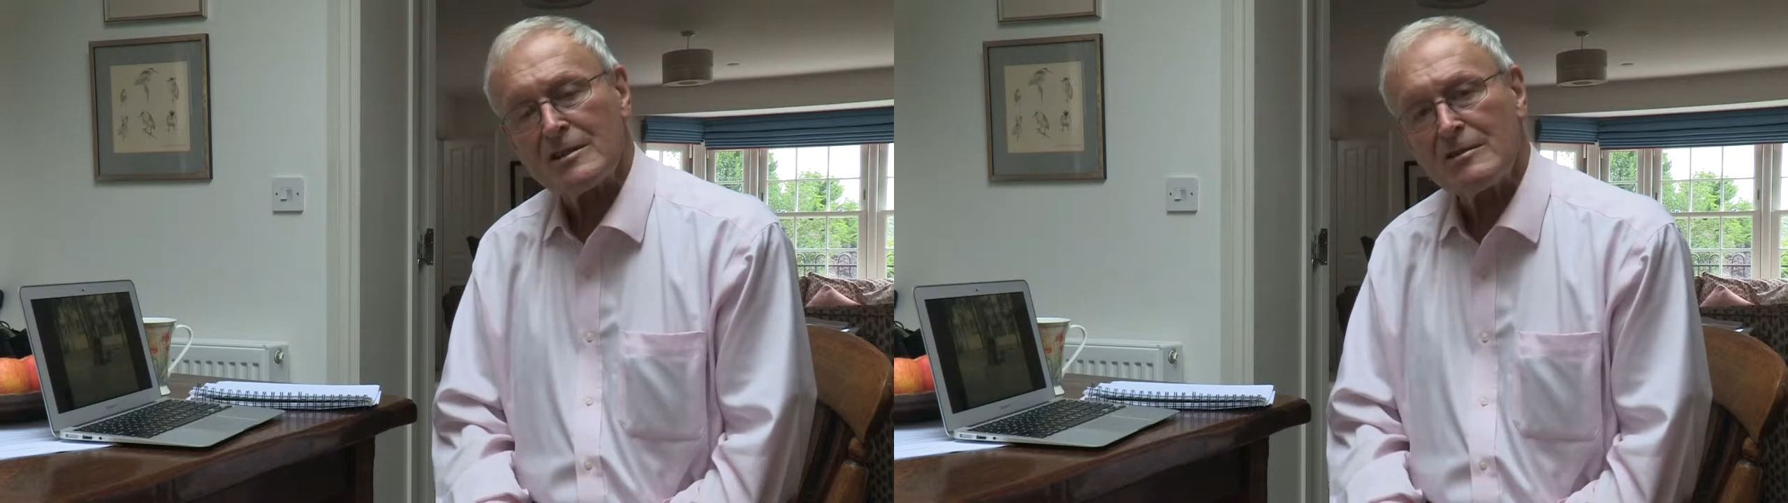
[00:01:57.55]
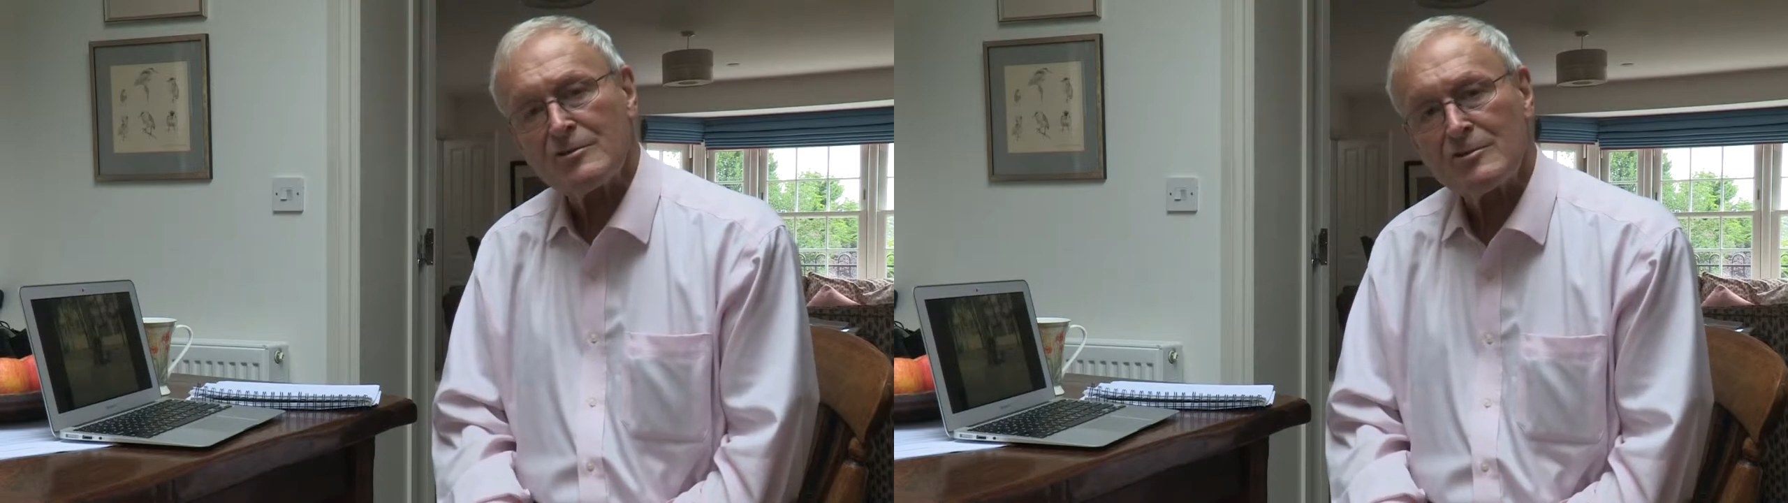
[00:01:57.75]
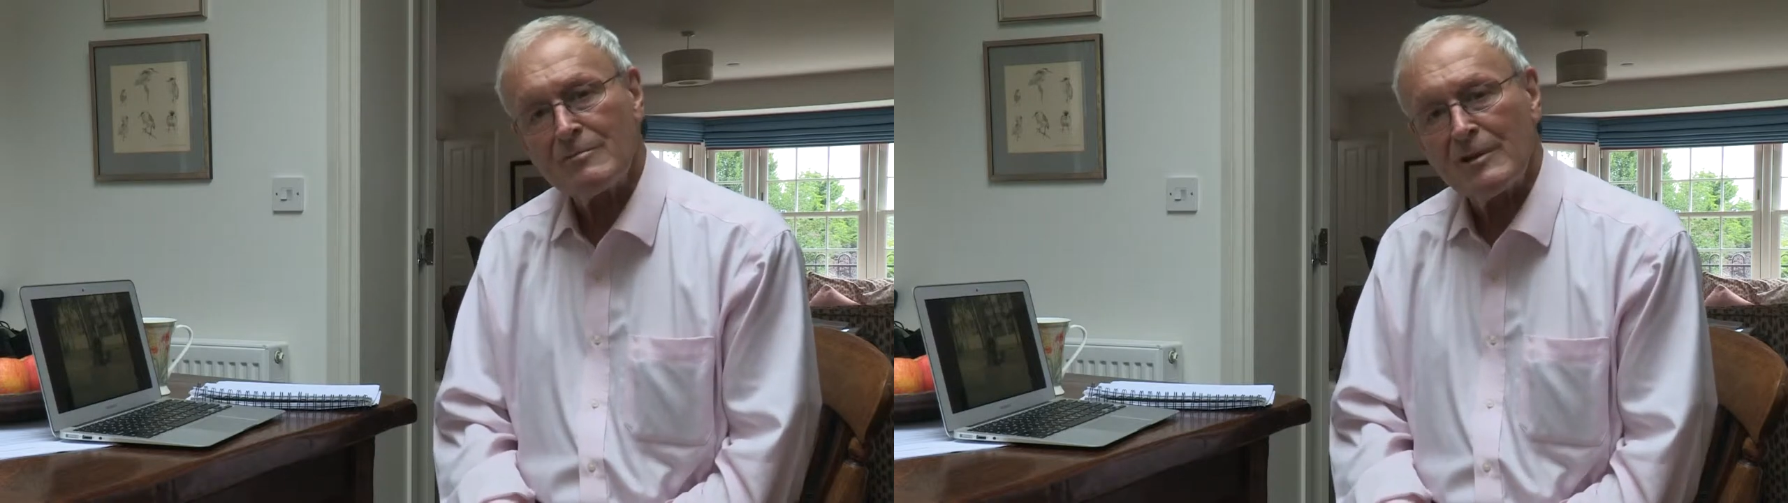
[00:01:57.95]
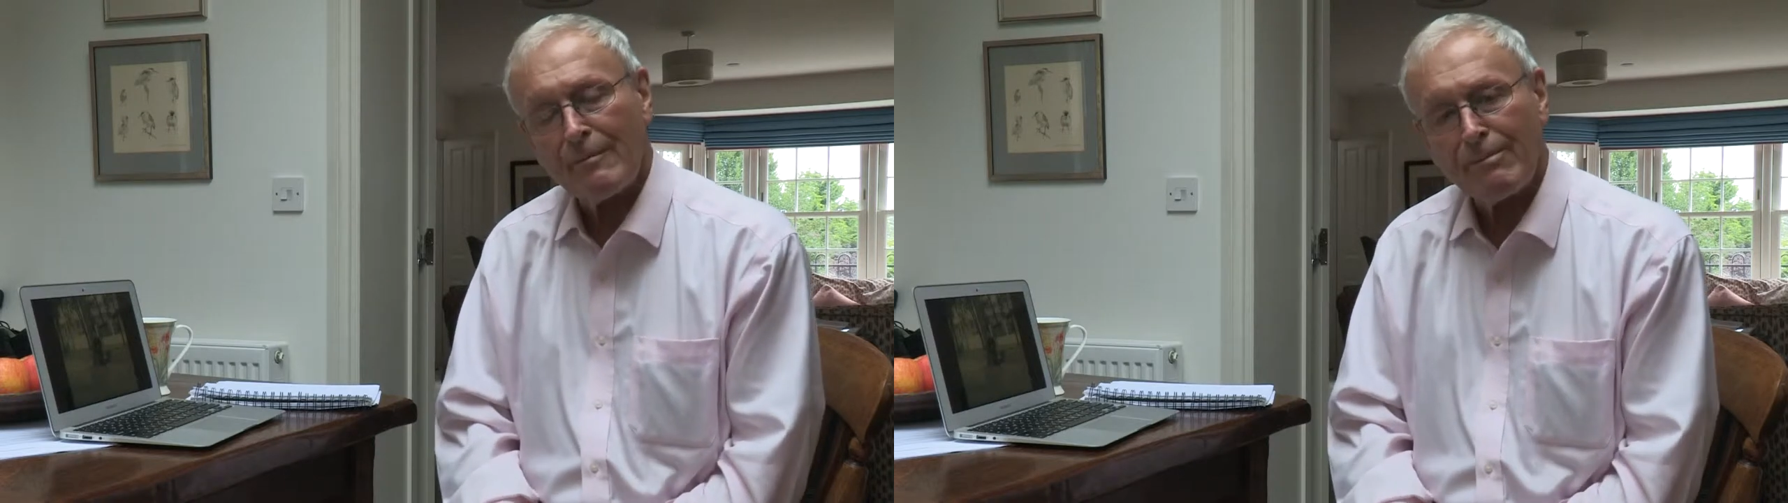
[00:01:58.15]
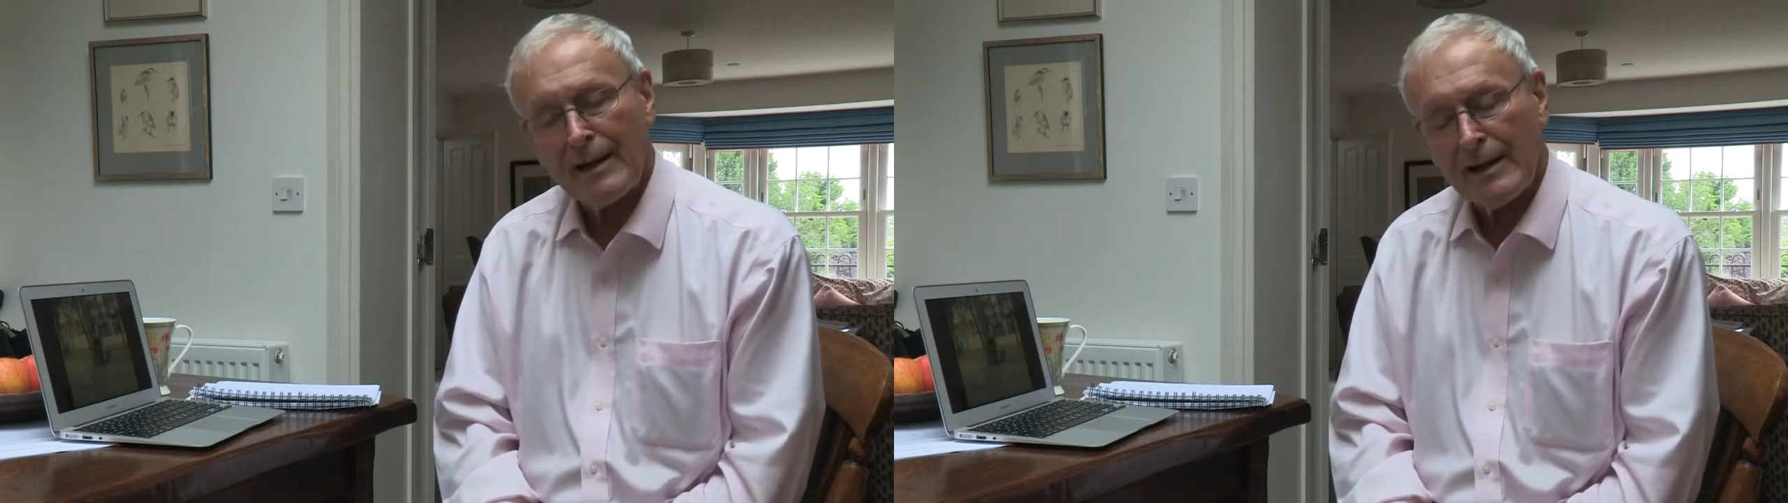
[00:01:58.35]
that you should be
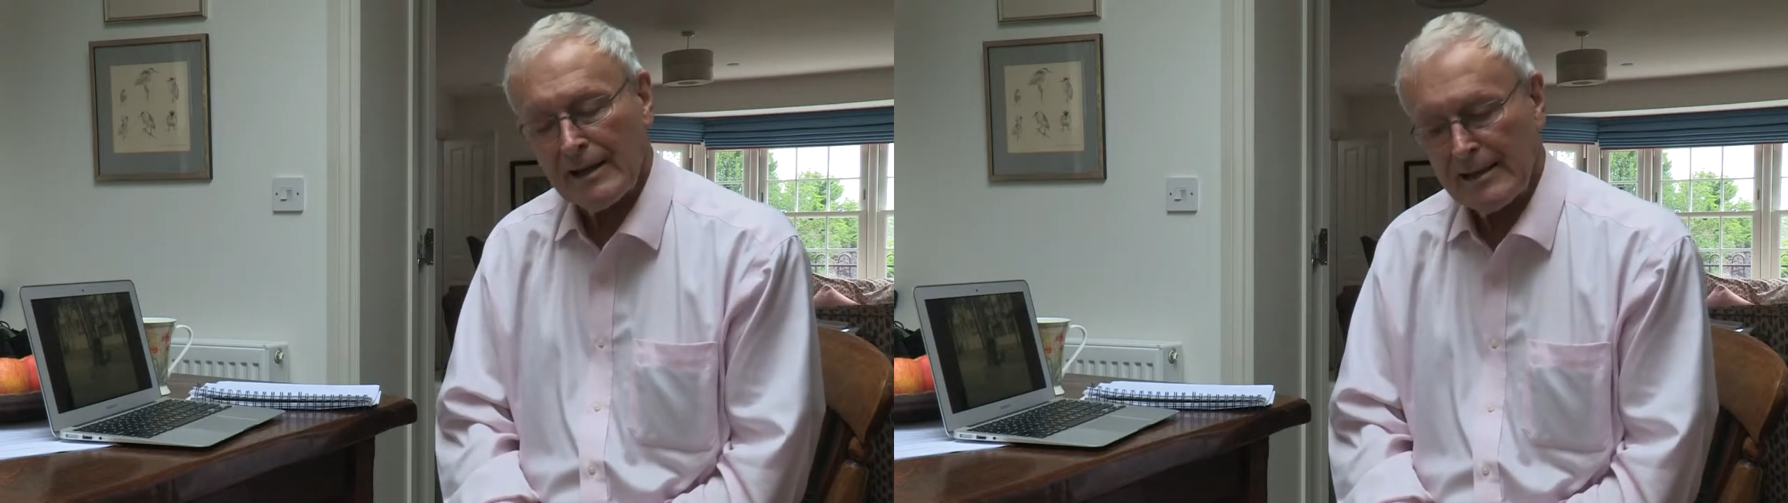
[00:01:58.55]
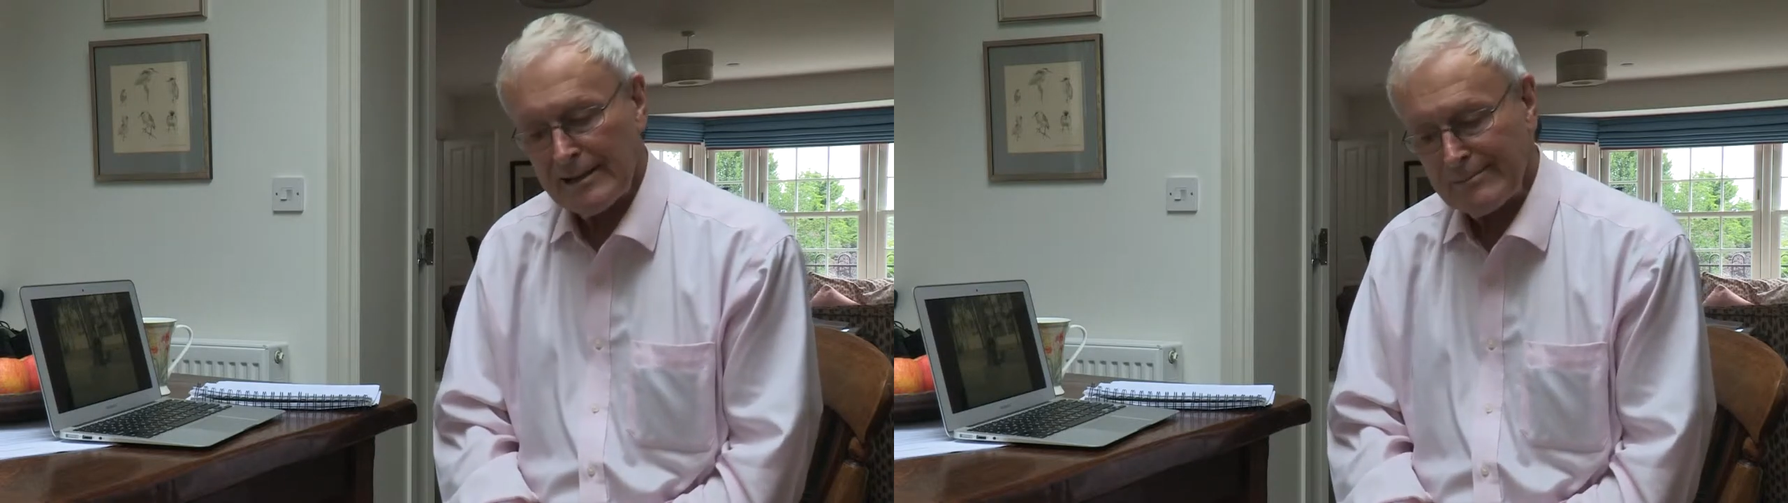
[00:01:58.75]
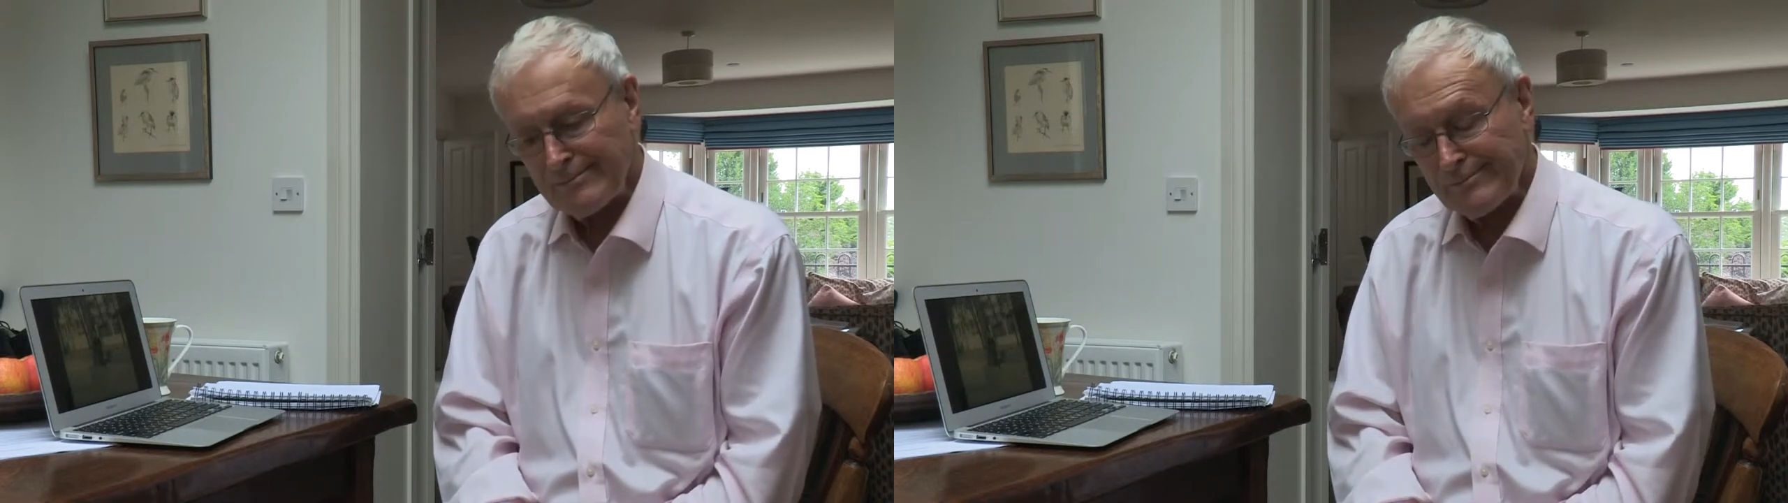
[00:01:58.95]
operating here.